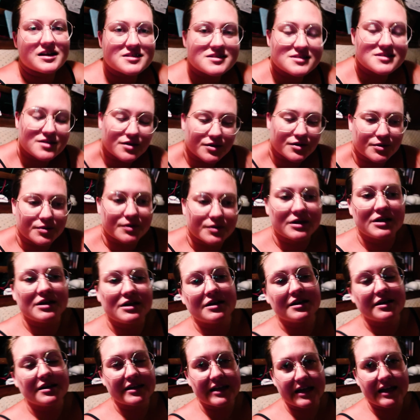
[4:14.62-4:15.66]
so
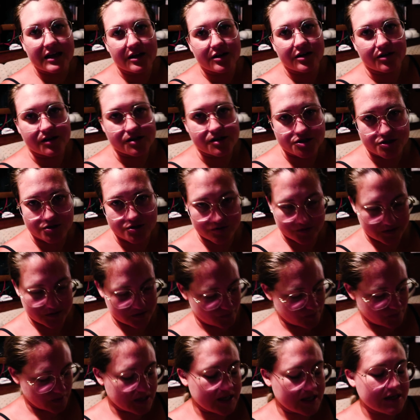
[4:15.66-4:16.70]
anchor issues.
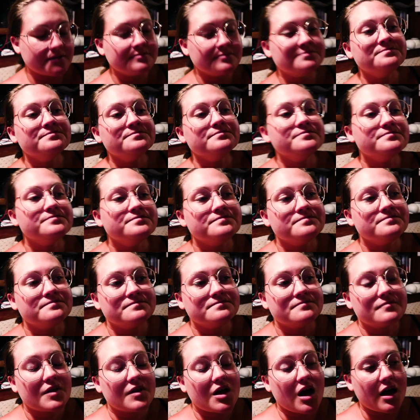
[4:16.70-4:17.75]
We
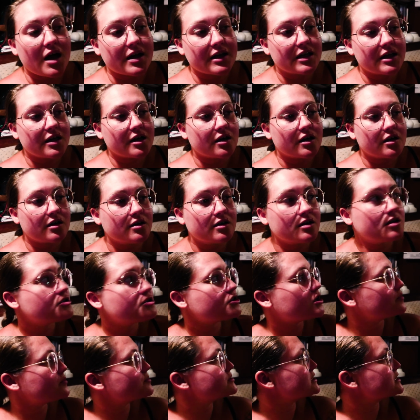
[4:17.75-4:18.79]
got here,
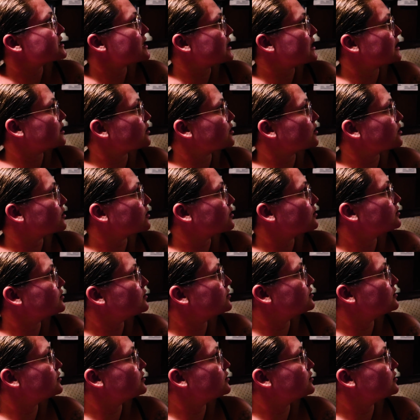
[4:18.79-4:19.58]
dropped the anchor.